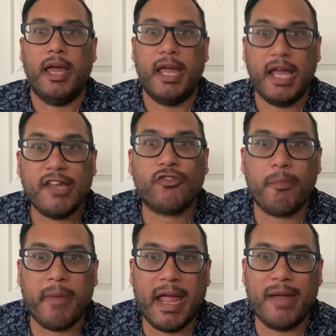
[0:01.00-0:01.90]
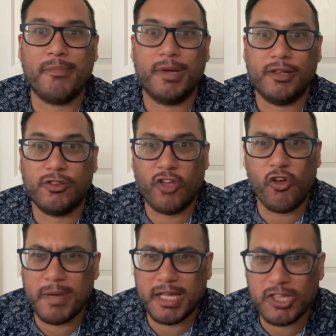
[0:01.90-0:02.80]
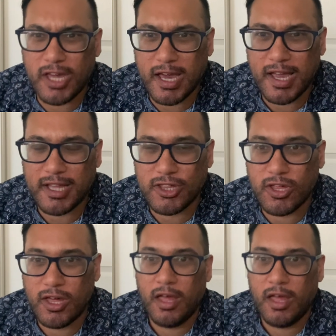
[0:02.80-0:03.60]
Ezra Mam doping charge,